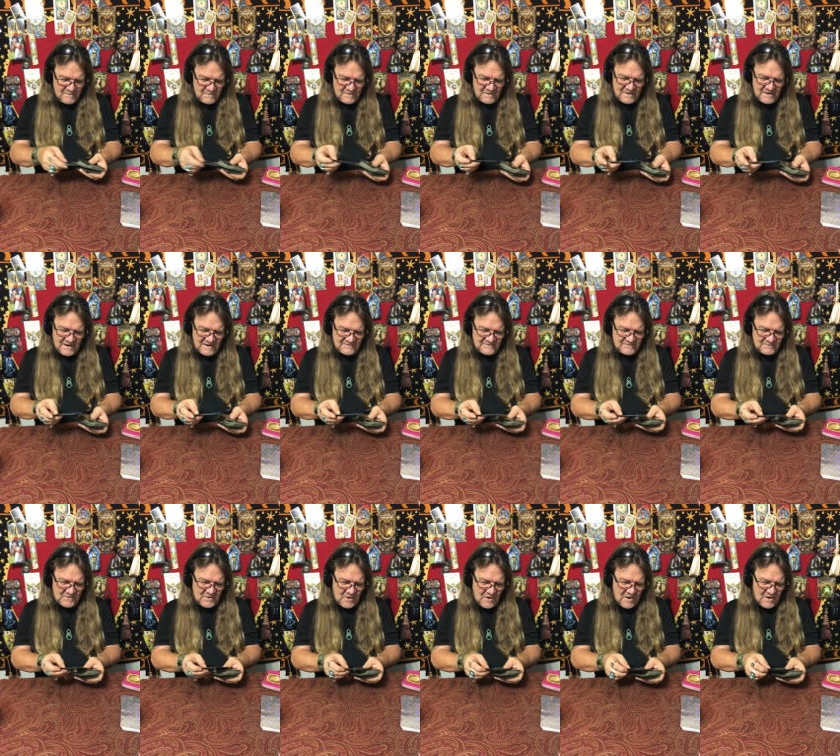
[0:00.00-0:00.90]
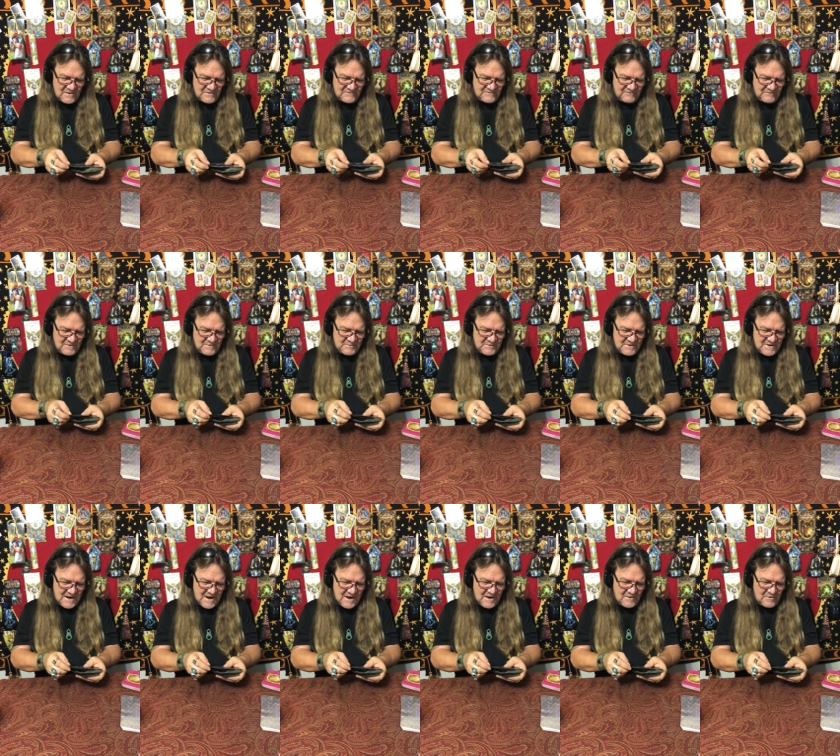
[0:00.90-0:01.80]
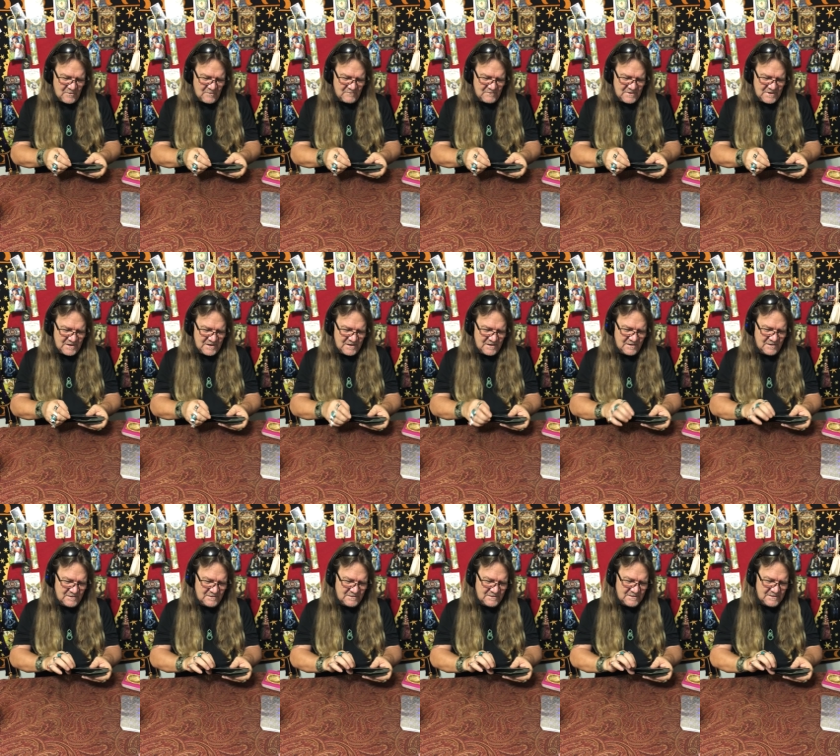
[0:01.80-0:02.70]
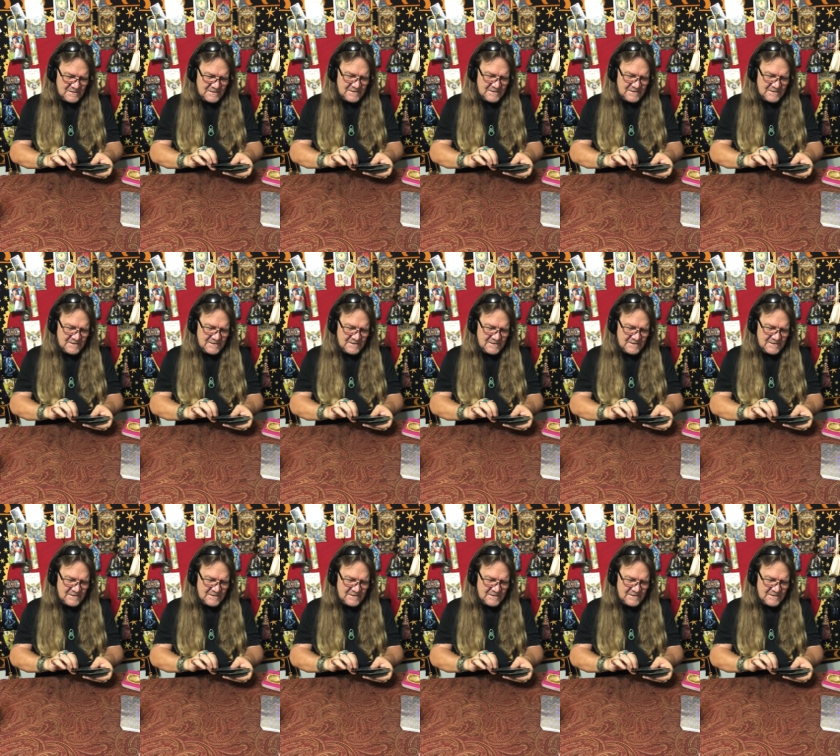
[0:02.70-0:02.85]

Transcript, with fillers: We've got some cards flipping out over here.